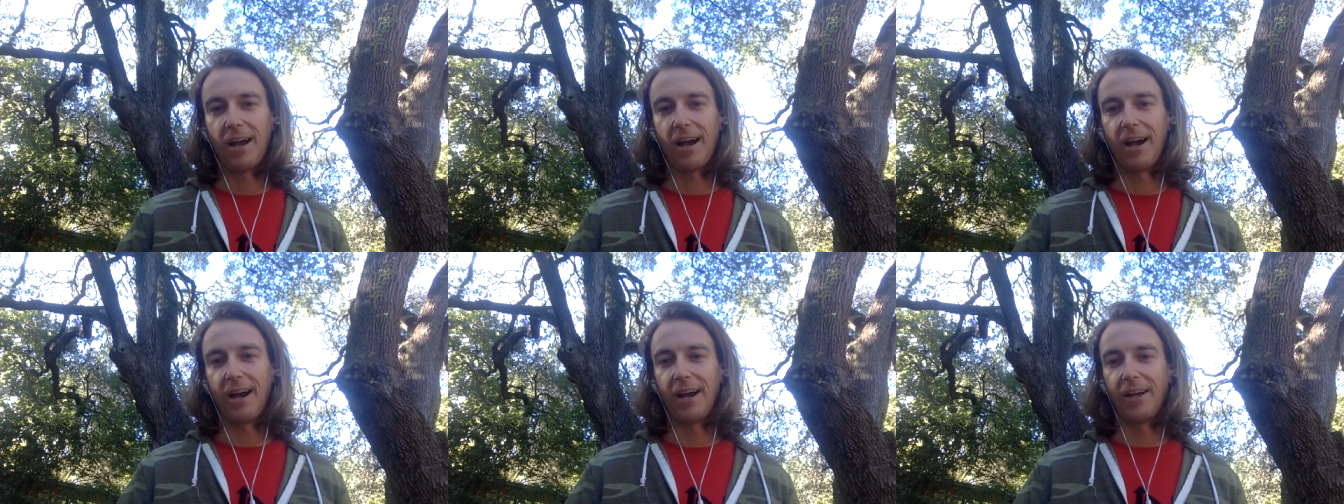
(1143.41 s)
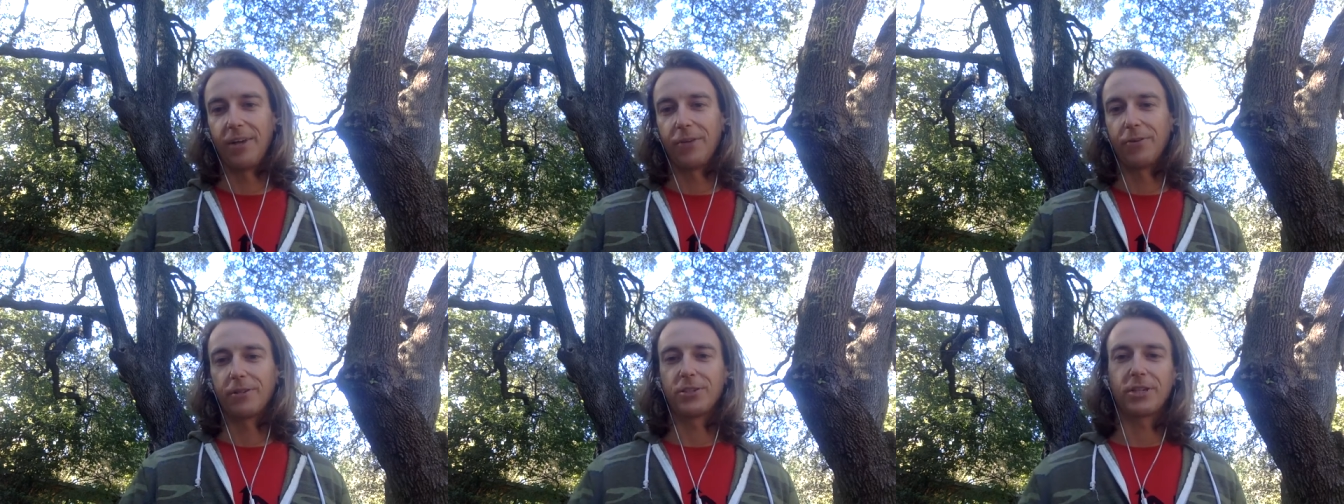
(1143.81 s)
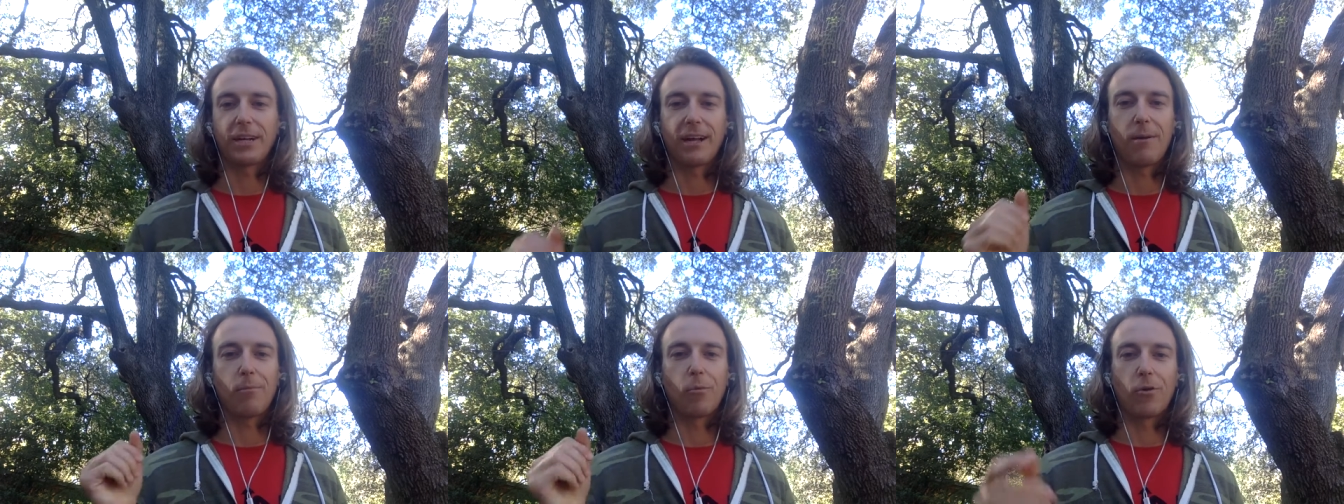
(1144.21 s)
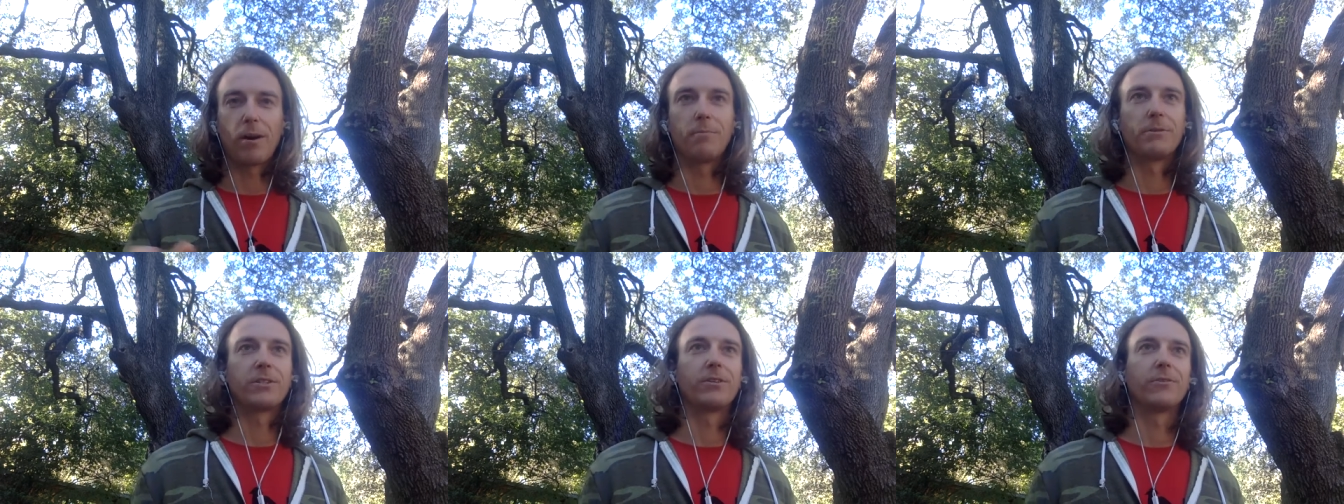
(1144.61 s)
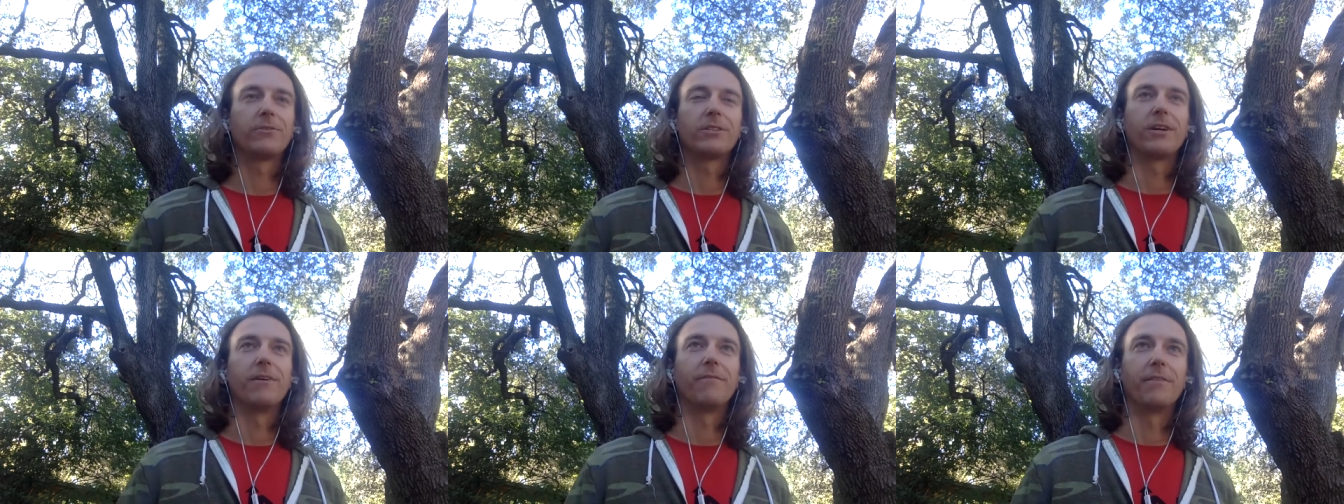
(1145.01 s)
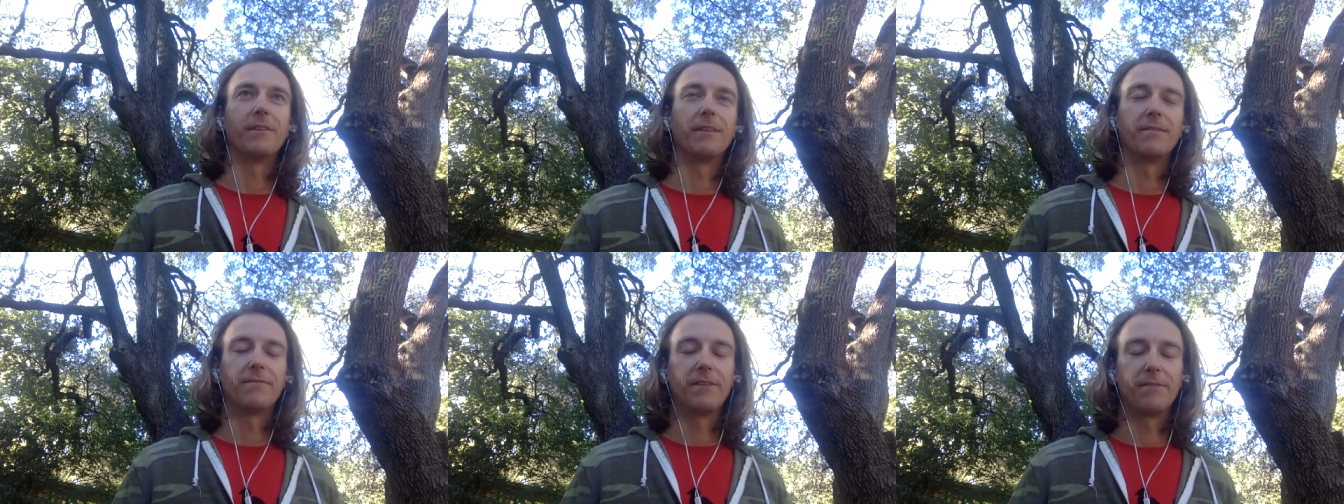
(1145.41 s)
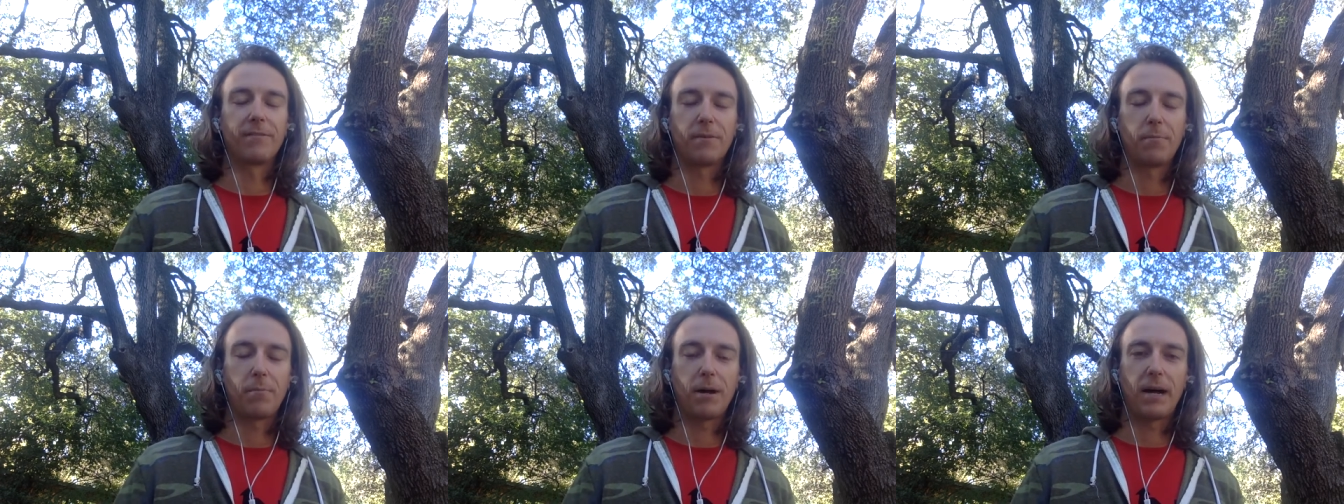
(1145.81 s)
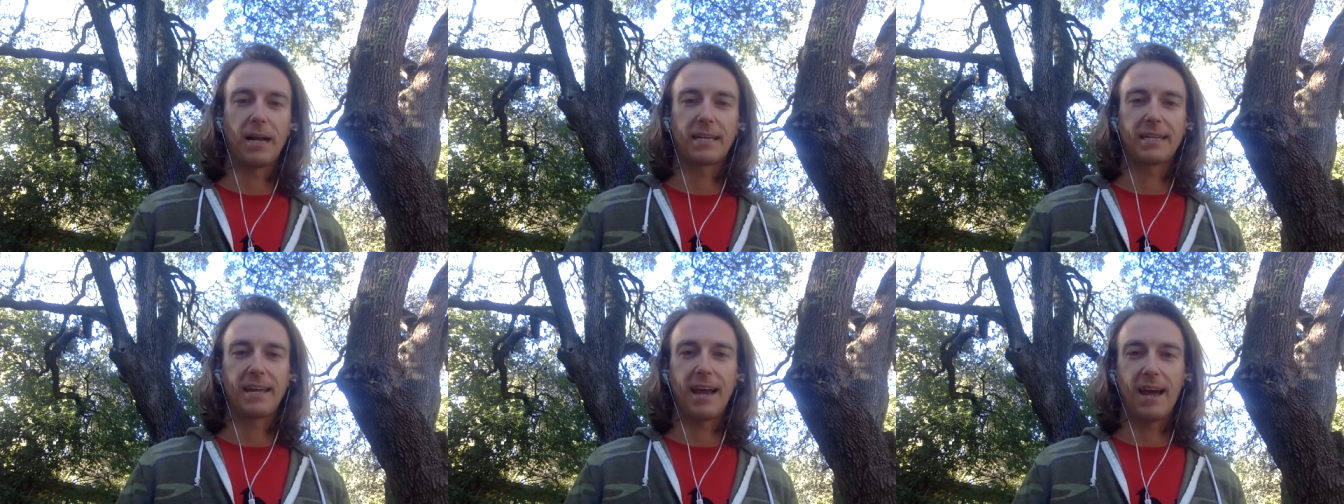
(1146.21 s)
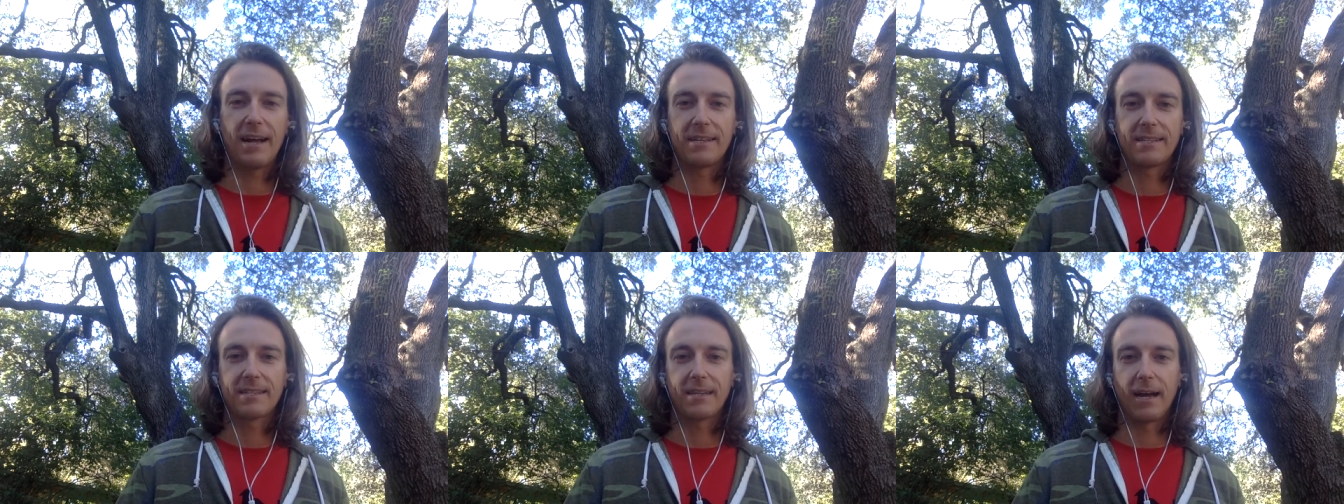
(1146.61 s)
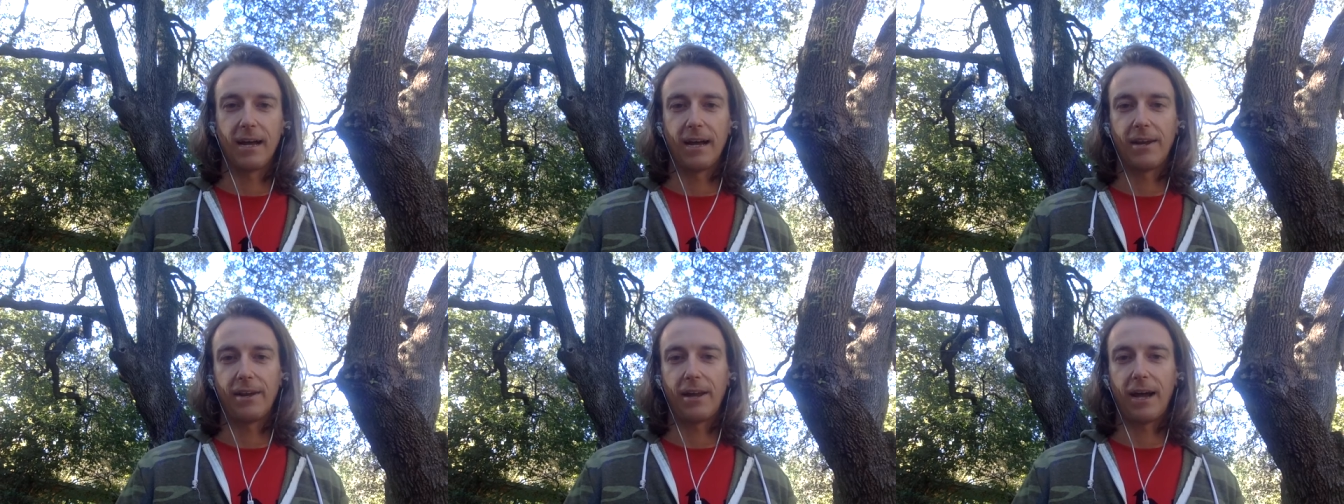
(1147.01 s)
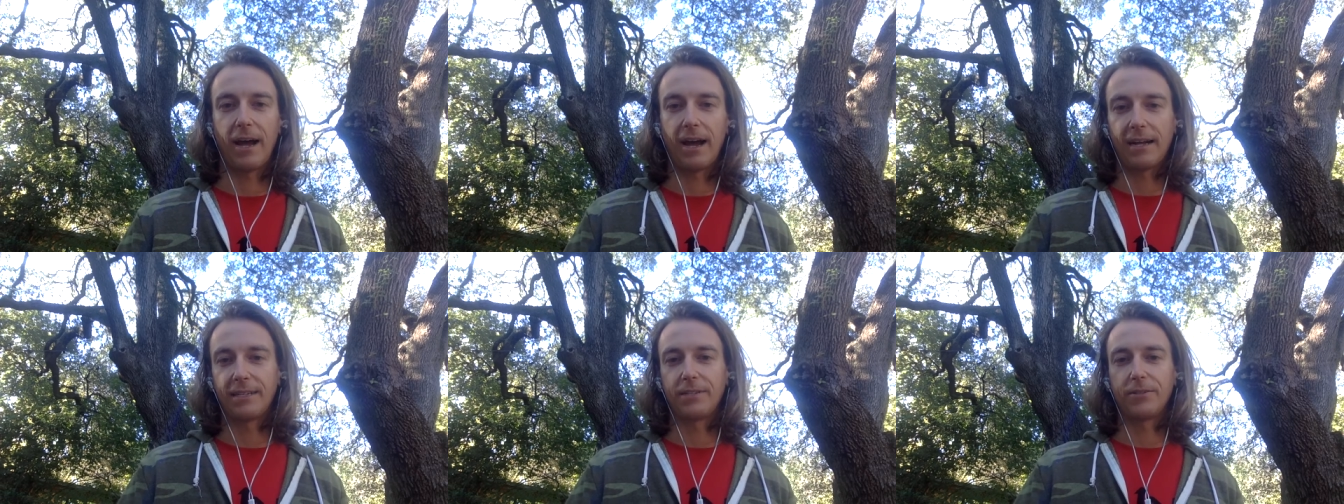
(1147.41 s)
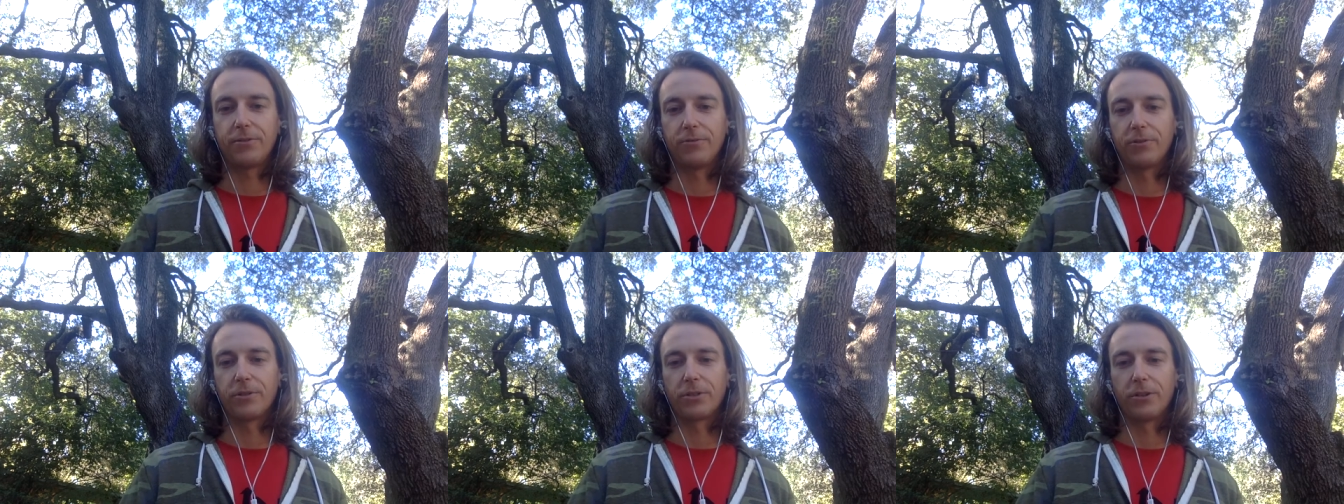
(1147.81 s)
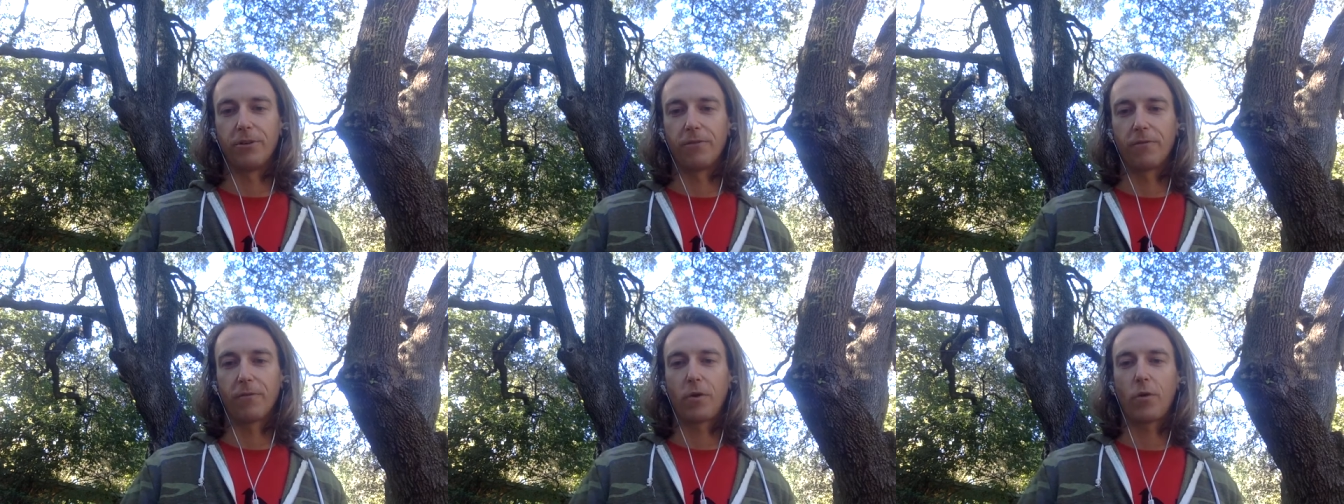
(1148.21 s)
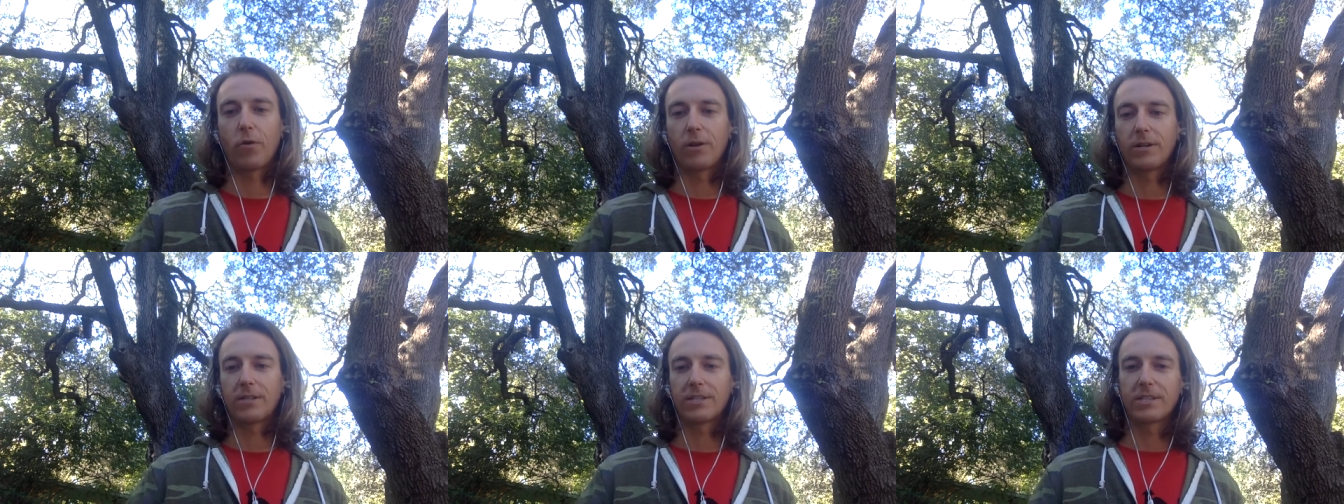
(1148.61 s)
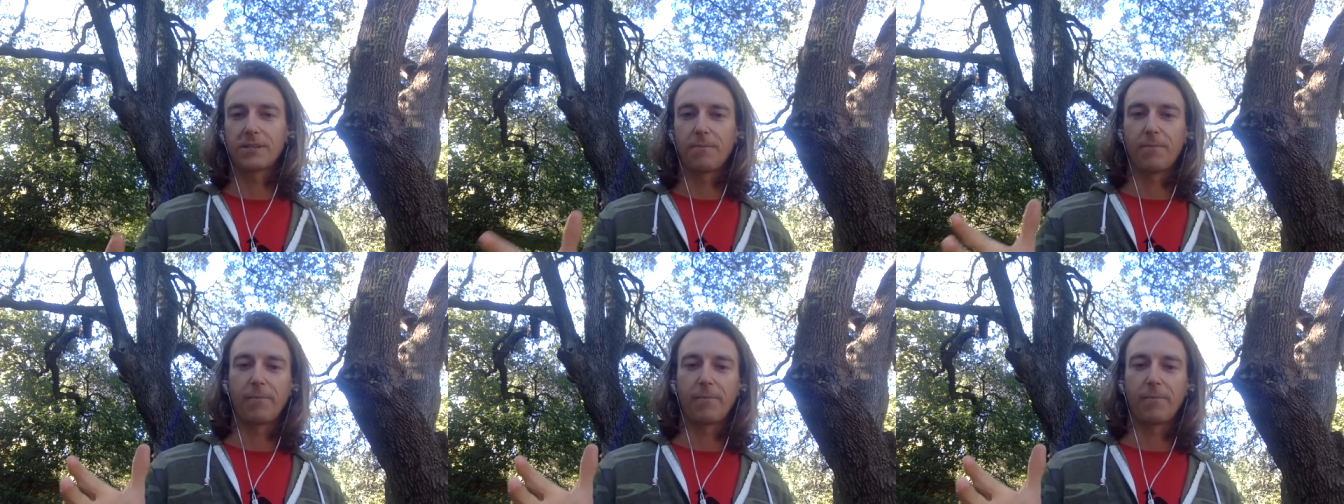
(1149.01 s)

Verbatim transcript: Uh, you can check out more episodes of the Live Different podcast on iTunes, of course.